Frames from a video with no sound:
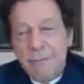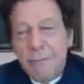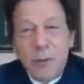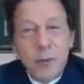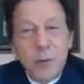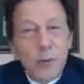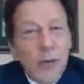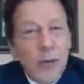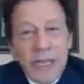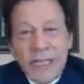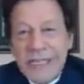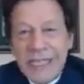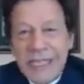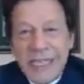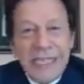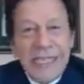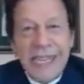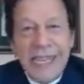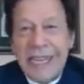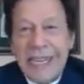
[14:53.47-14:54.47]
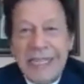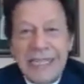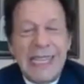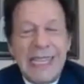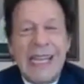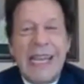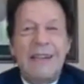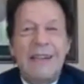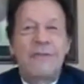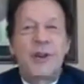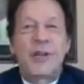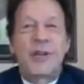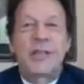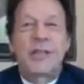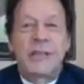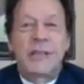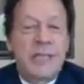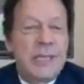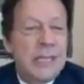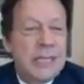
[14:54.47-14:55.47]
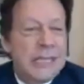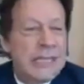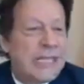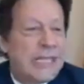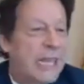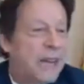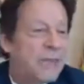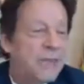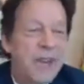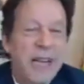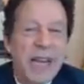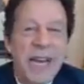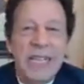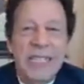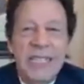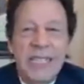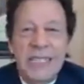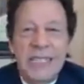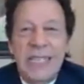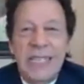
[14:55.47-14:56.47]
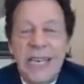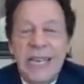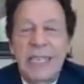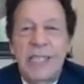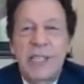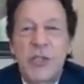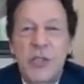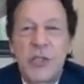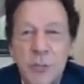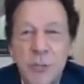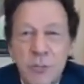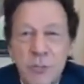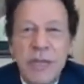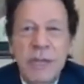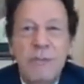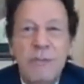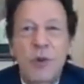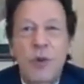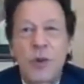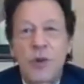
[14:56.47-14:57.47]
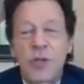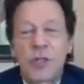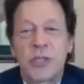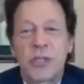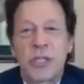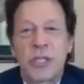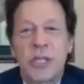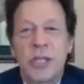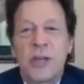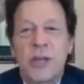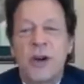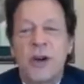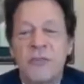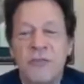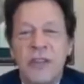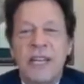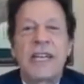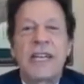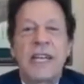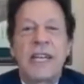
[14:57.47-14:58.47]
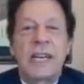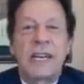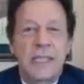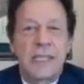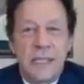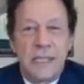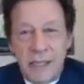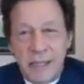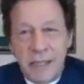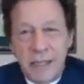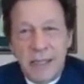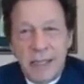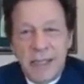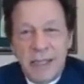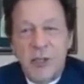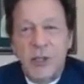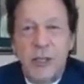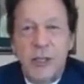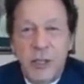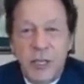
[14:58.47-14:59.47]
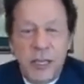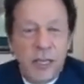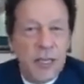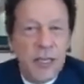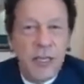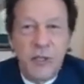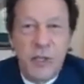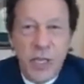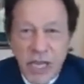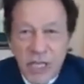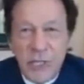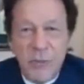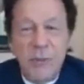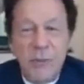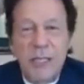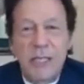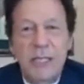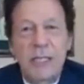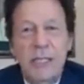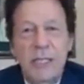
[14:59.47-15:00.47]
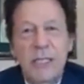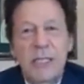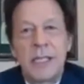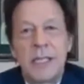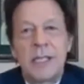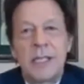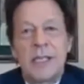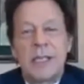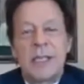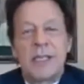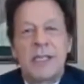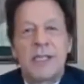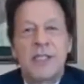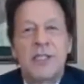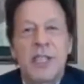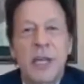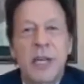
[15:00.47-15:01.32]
But worse than that, they have cast aside the Supreme Court of India's judgment. The